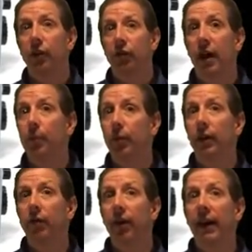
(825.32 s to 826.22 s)
Try putting
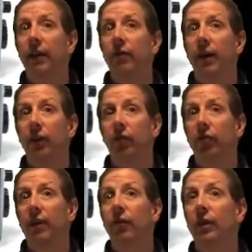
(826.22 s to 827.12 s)
the radio next to
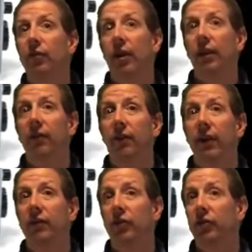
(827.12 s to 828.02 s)
several electronic
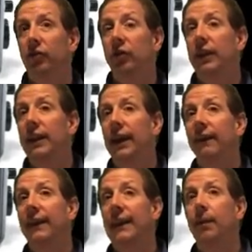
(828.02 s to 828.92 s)
devices to detect
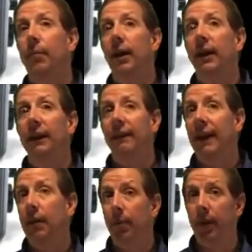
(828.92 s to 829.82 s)
the EMI that
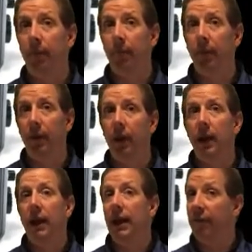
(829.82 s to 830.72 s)
they emit.
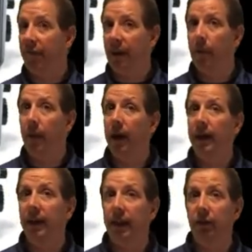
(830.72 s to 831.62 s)
If EMI
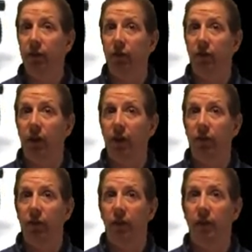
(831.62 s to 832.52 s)
in the electrical
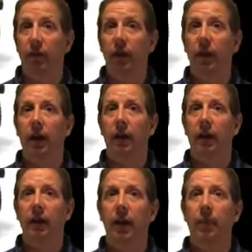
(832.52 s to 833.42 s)
circuit
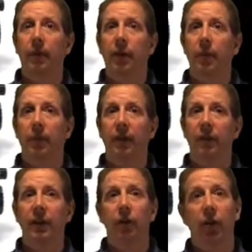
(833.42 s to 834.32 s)
coming to the
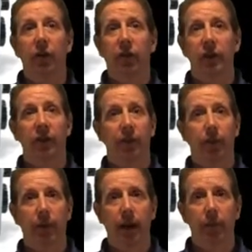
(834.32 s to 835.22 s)
PC causes a significant
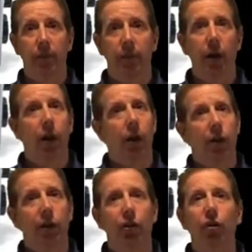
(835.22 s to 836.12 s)
problem,
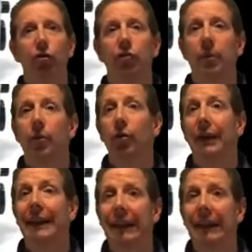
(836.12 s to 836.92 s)
you can use something called a